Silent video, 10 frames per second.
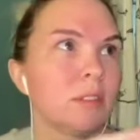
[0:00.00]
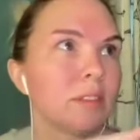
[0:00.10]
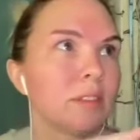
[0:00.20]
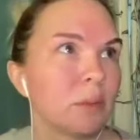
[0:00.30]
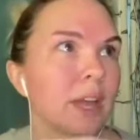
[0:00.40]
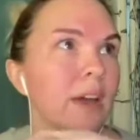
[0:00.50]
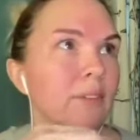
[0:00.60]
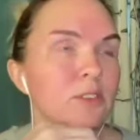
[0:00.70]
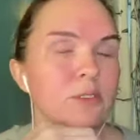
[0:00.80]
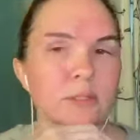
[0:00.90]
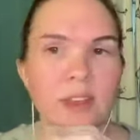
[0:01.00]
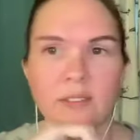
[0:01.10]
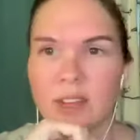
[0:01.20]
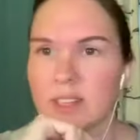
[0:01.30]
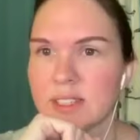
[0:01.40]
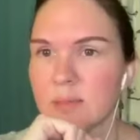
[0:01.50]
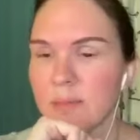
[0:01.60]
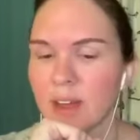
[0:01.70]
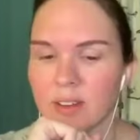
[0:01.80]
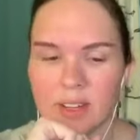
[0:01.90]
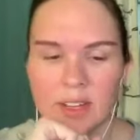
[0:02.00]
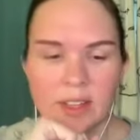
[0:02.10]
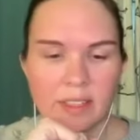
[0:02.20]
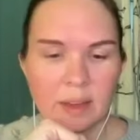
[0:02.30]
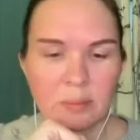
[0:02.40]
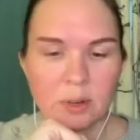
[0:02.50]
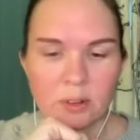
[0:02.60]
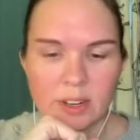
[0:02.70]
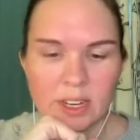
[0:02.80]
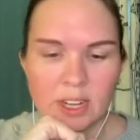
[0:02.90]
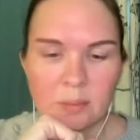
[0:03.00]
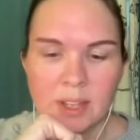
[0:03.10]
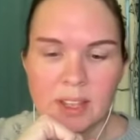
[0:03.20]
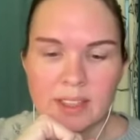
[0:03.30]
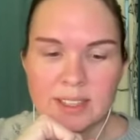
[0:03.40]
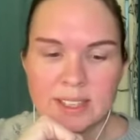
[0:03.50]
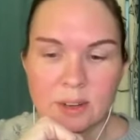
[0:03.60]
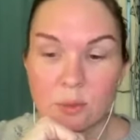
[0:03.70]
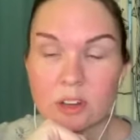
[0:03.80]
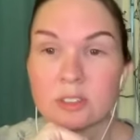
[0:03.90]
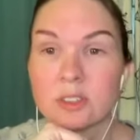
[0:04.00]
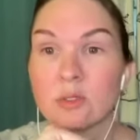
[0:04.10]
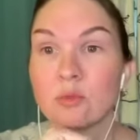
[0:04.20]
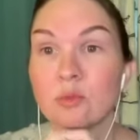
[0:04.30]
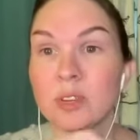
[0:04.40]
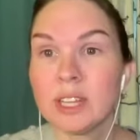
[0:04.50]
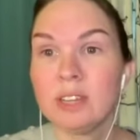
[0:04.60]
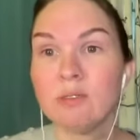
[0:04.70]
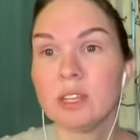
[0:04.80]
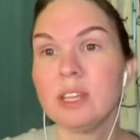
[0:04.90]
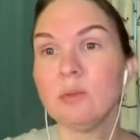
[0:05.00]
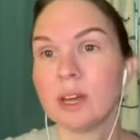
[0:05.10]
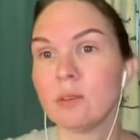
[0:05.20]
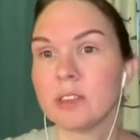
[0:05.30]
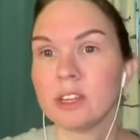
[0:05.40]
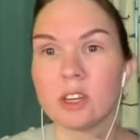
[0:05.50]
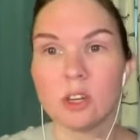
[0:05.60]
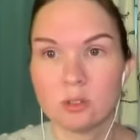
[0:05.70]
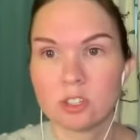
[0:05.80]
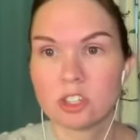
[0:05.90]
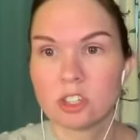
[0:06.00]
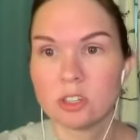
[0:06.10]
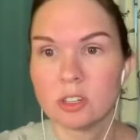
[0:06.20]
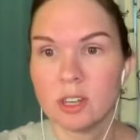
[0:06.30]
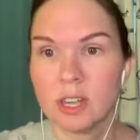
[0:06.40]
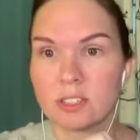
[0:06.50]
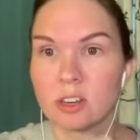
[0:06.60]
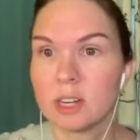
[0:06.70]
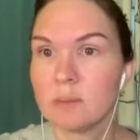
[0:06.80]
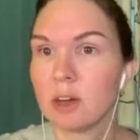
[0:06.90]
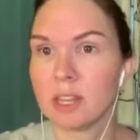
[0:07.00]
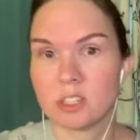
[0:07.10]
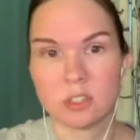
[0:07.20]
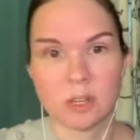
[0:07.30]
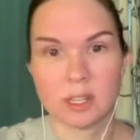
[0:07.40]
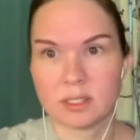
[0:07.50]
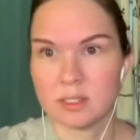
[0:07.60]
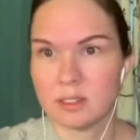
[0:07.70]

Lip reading: someone at Futures Without Violence about that program, they said it works really, really well when the coach has already bought into it,